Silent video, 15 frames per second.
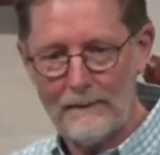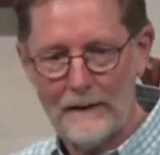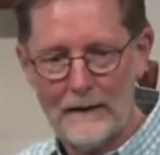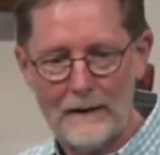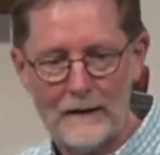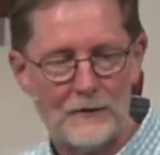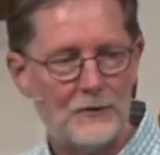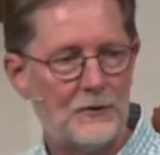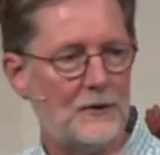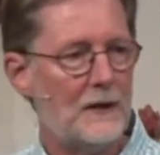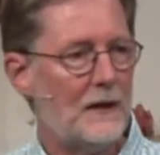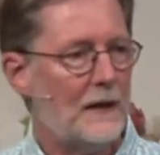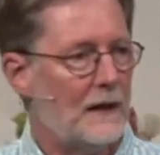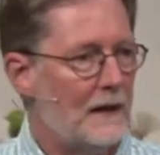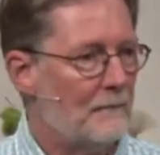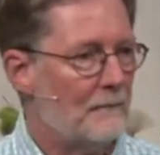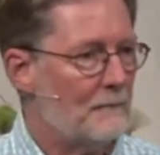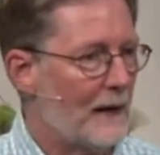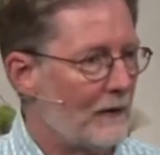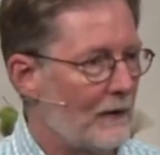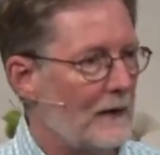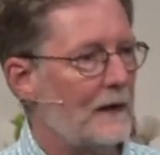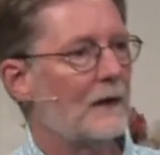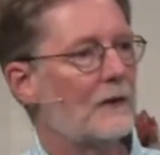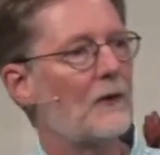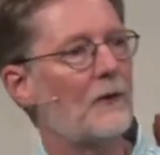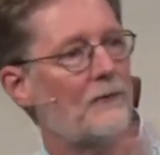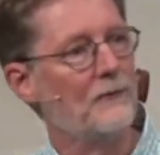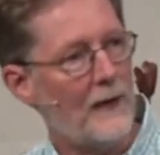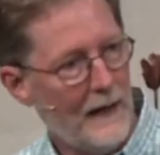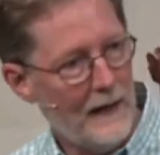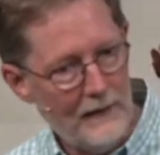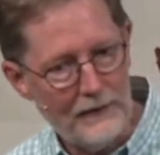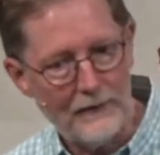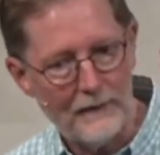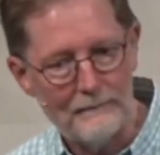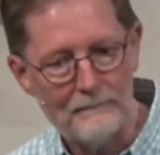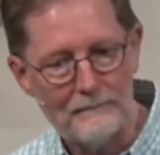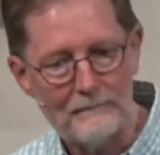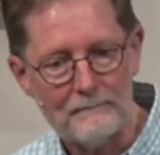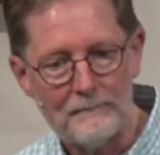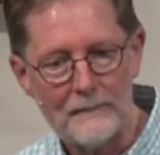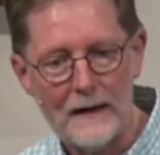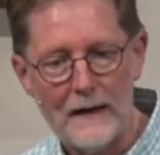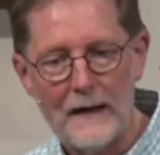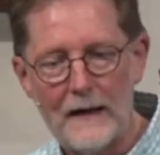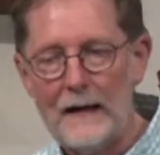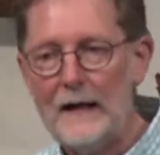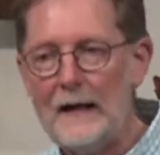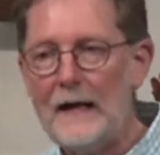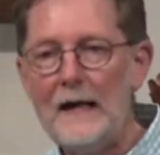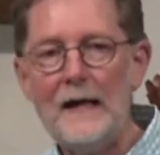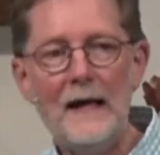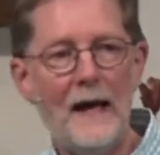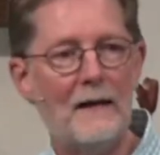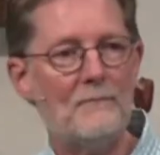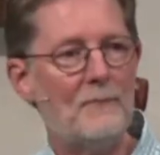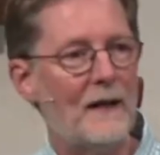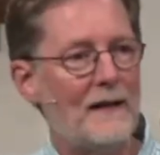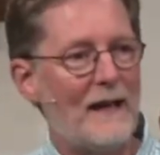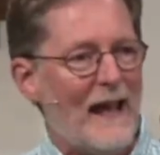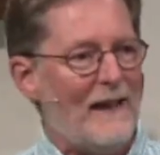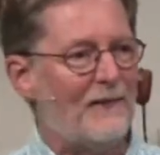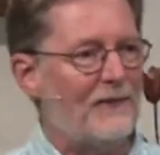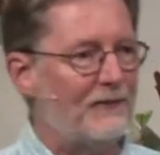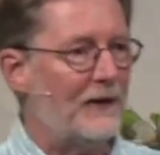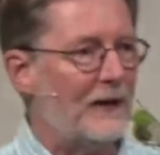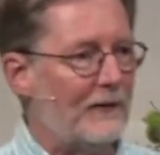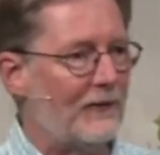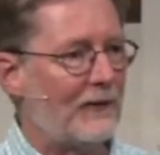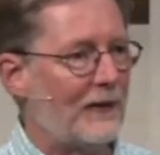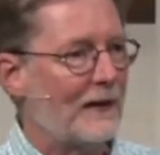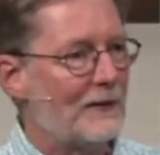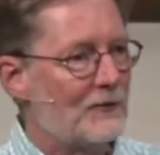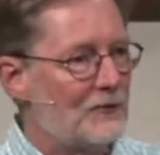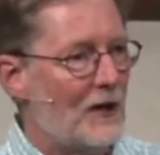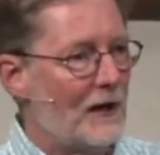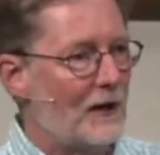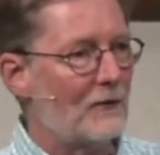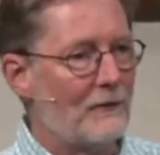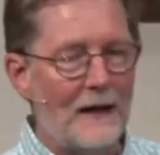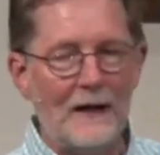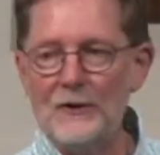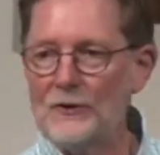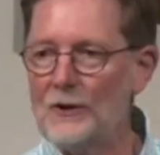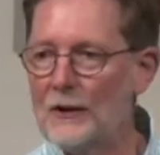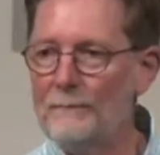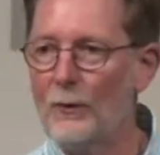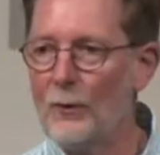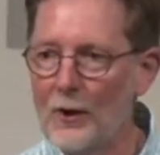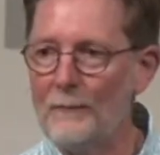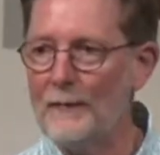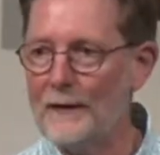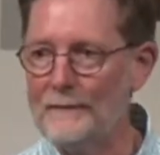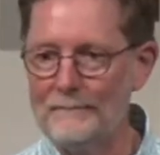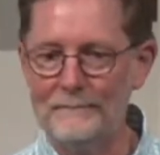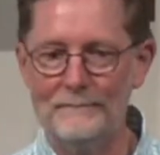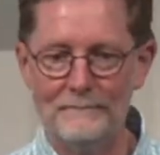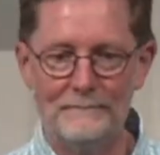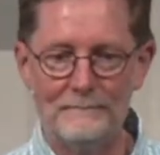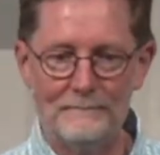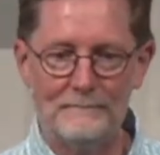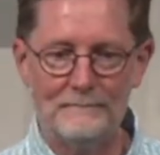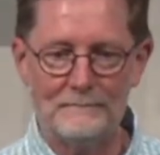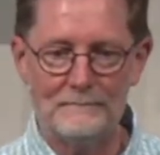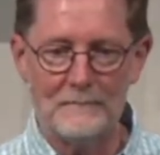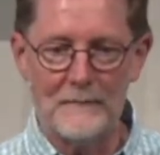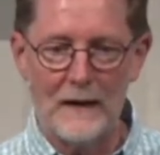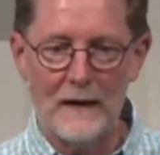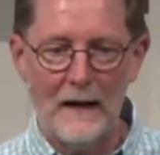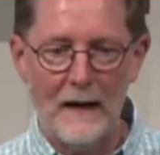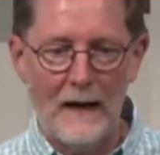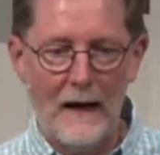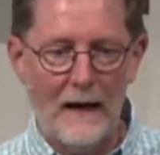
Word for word: She married into the faith. He had been a fifth generation Mormon. And